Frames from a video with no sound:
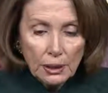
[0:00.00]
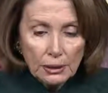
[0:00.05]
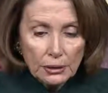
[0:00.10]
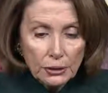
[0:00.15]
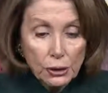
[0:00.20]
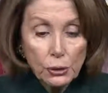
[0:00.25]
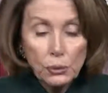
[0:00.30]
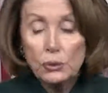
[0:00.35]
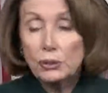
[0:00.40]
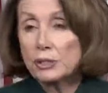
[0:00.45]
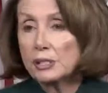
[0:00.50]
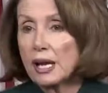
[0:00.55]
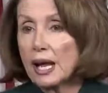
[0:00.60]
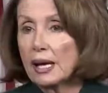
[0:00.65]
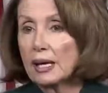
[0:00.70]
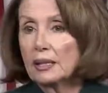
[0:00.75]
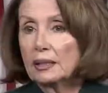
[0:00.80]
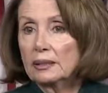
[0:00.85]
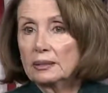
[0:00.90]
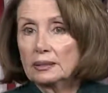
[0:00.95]

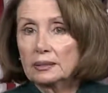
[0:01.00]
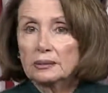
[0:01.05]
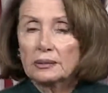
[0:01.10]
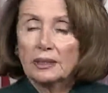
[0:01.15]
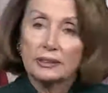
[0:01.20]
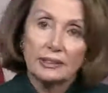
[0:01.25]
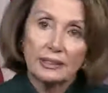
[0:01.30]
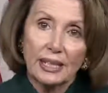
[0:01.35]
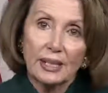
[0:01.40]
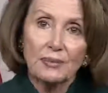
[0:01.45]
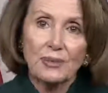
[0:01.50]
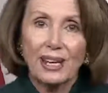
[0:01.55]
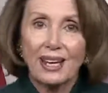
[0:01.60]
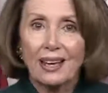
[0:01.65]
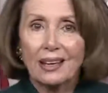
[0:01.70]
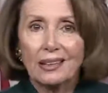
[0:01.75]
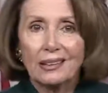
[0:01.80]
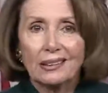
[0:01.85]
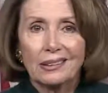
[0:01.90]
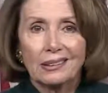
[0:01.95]
Tuesday, that same
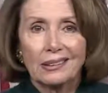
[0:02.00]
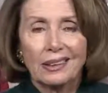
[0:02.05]
day